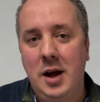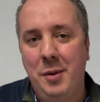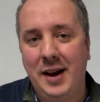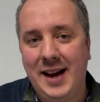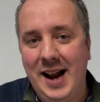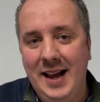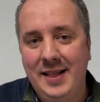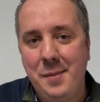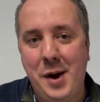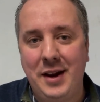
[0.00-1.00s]
Come on, click
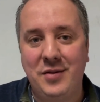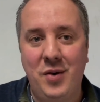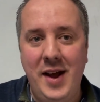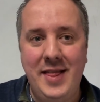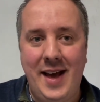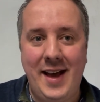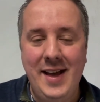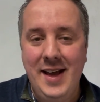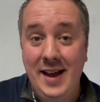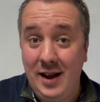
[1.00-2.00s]
the button. It's right there.
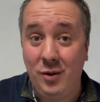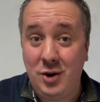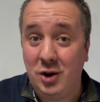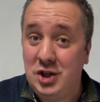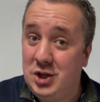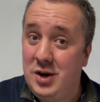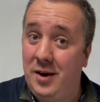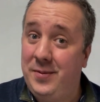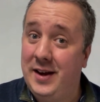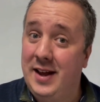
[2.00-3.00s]
It will cost you
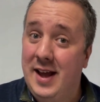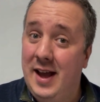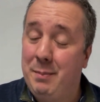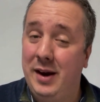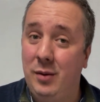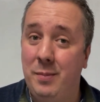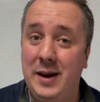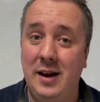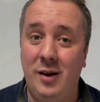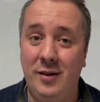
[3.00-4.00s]
nothing, but it will
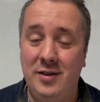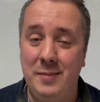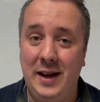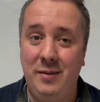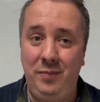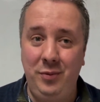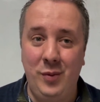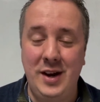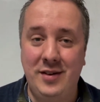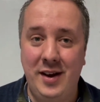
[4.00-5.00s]
mean a lot to me
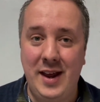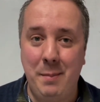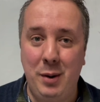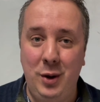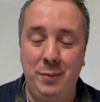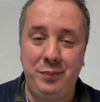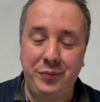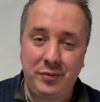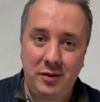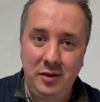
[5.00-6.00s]
when you turn that blue.
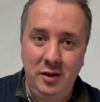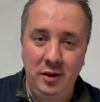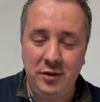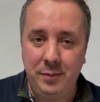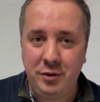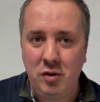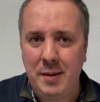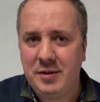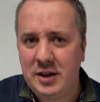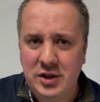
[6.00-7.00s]

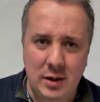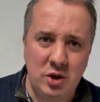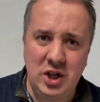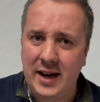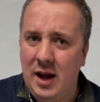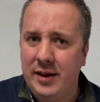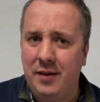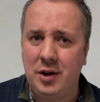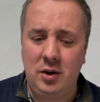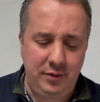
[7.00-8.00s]
Subscribe to the channel, check out the
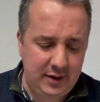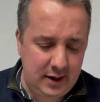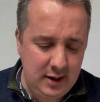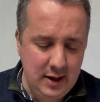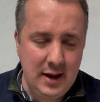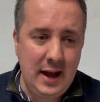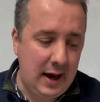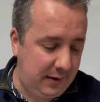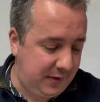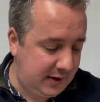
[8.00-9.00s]
other content.
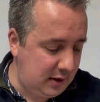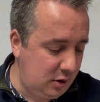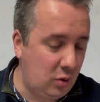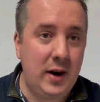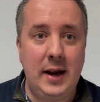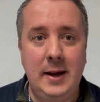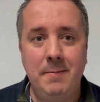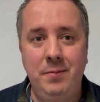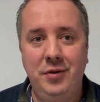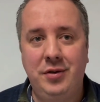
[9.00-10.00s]
And if you didn't already,
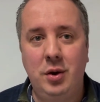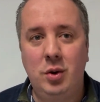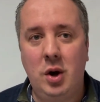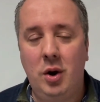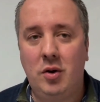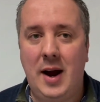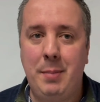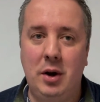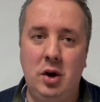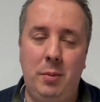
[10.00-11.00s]
do go and
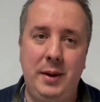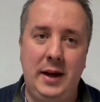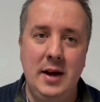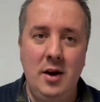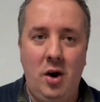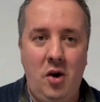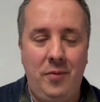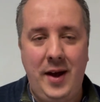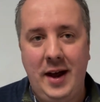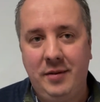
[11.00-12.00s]
grab a copy
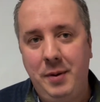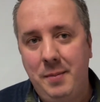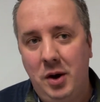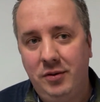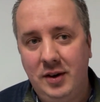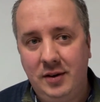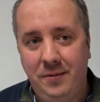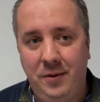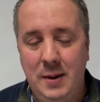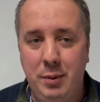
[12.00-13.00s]
of Expert Mastery. It's a
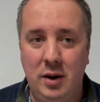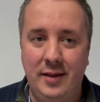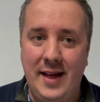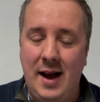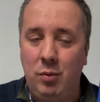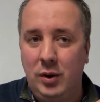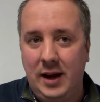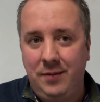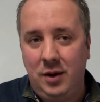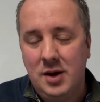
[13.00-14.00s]
free book that will
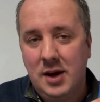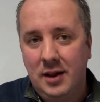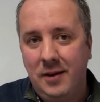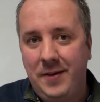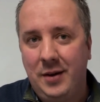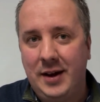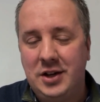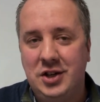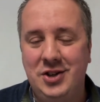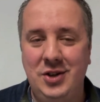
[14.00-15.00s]
give you the
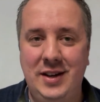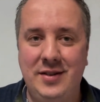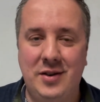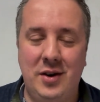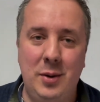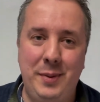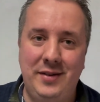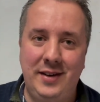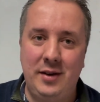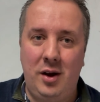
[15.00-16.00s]
foundations you need to grow your
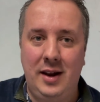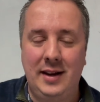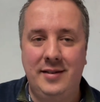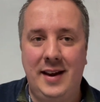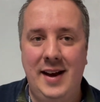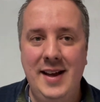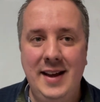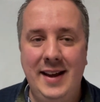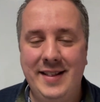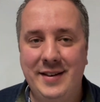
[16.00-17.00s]
business. I'll link to that
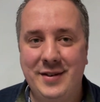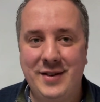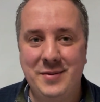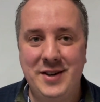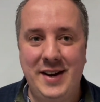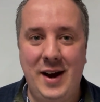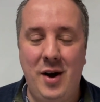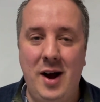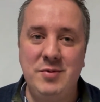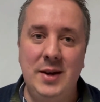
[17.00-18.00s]
in the description now.
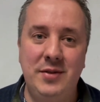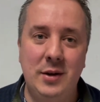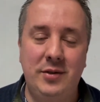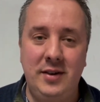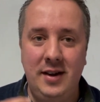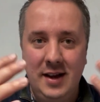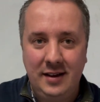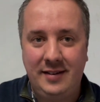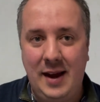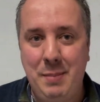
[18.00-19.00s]
I'm James Nicholson.
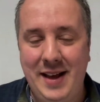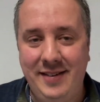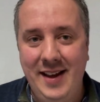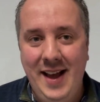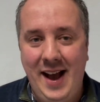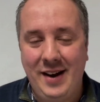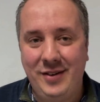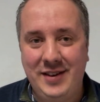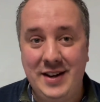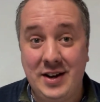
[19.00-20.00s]
Stay blessed, and I'll
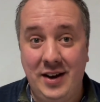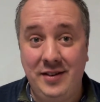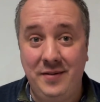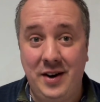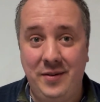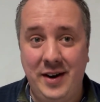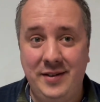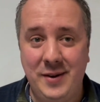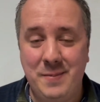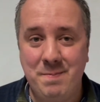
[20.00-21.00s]
see you guys very, very
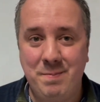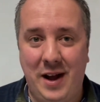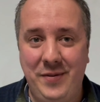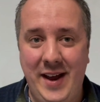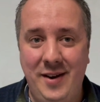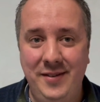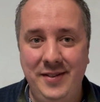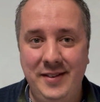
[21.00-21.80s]
soon. Bye for now.